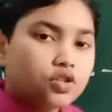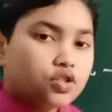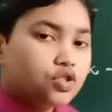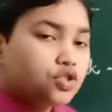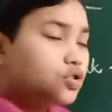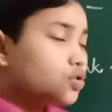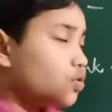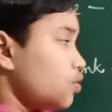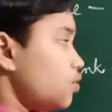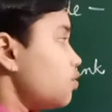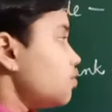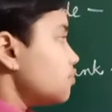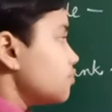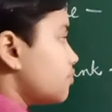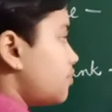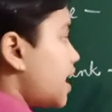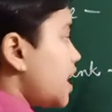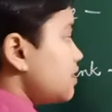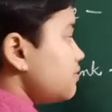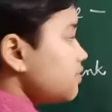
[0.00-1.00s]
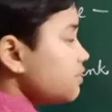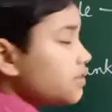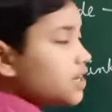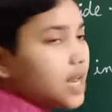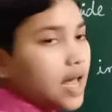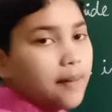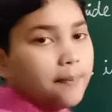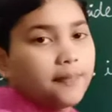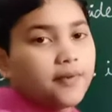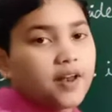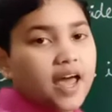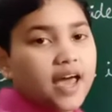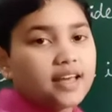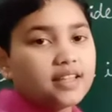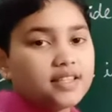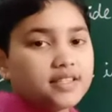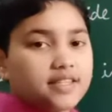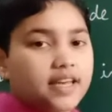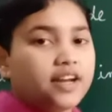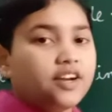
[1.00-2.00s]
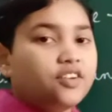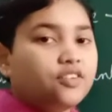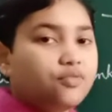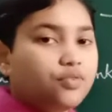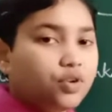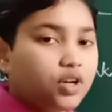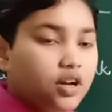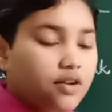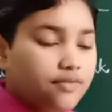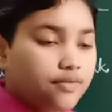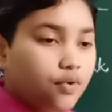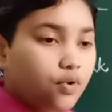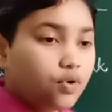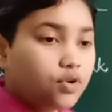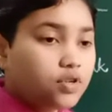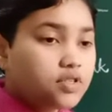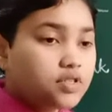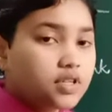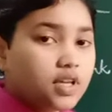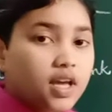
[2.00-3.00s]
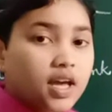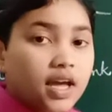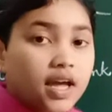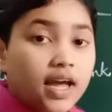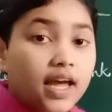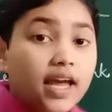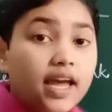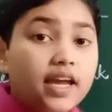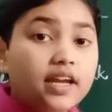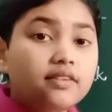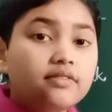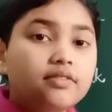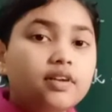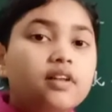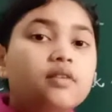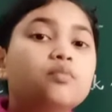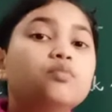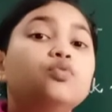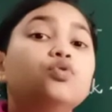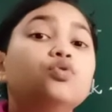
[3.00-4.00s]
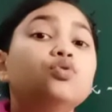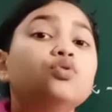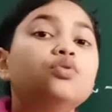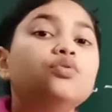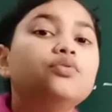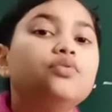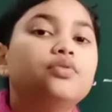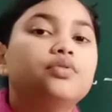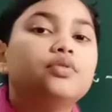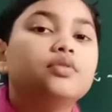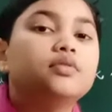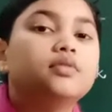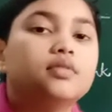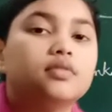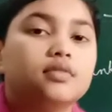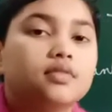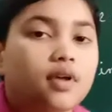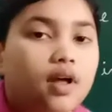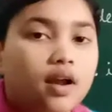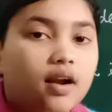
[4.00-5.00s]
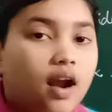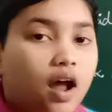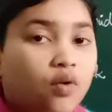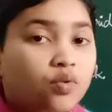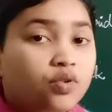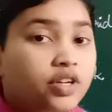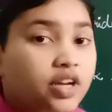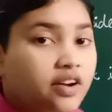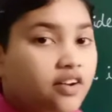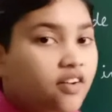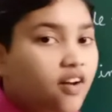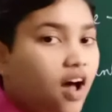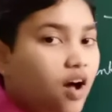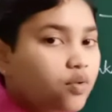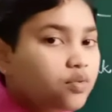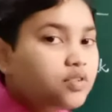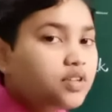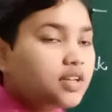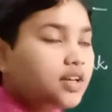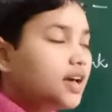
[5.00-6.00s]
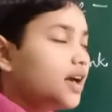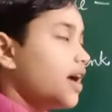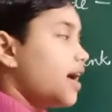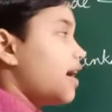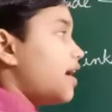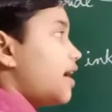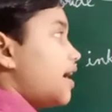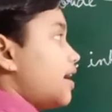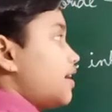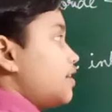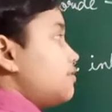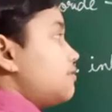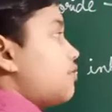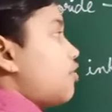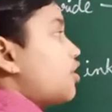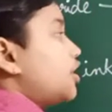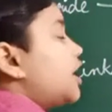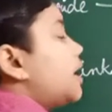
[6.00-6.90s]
So when we will apply the centrifugal force, it will move round and round, and what